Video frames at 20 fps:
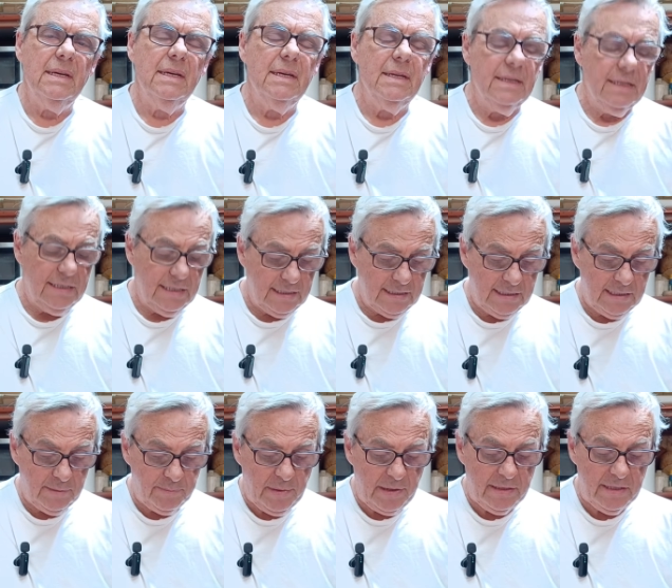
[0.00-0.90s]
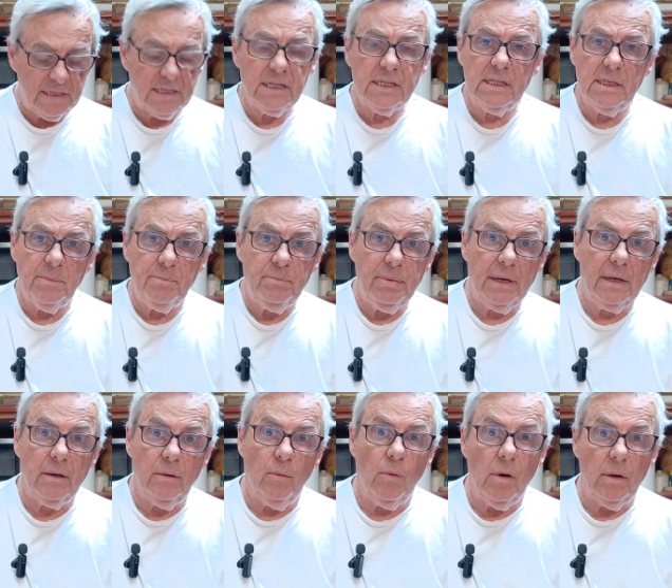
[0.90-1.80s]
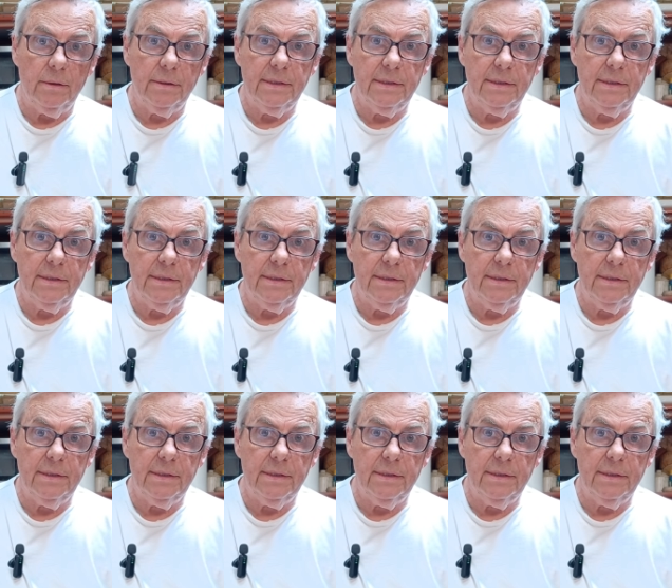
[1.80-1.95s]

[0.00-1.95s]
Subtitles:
60, but this is the bigger one.